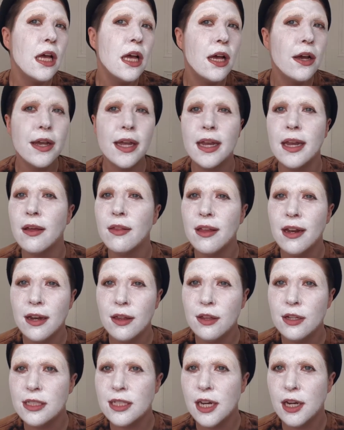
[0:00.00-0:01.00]
Okay, now that I
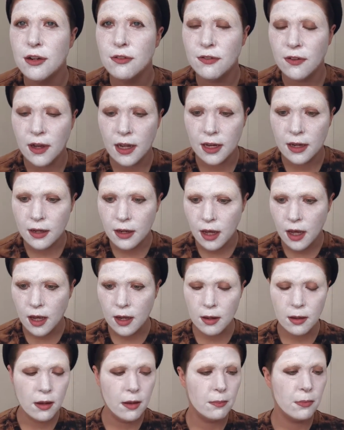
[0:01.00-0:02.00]
look terrifying,
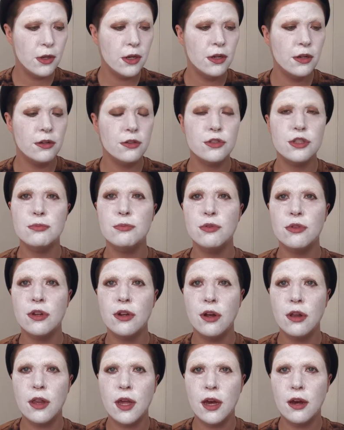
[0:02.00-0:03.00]
I'm gonna smooth it
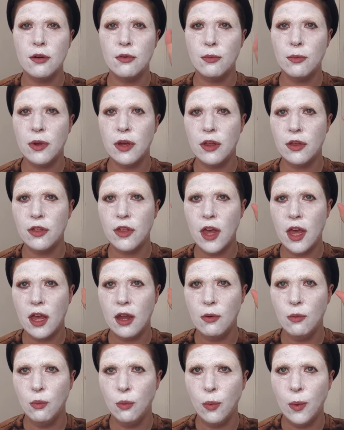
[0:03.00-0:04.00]
all out with
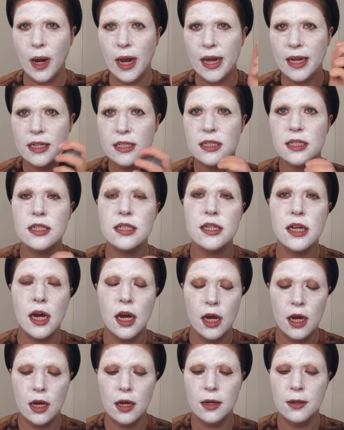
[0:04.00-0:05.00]
a wet
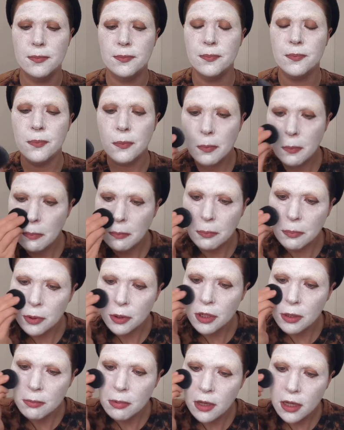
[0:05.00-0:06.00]

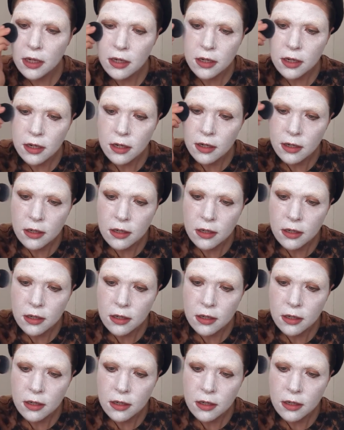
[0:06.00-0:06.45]
beauty blender.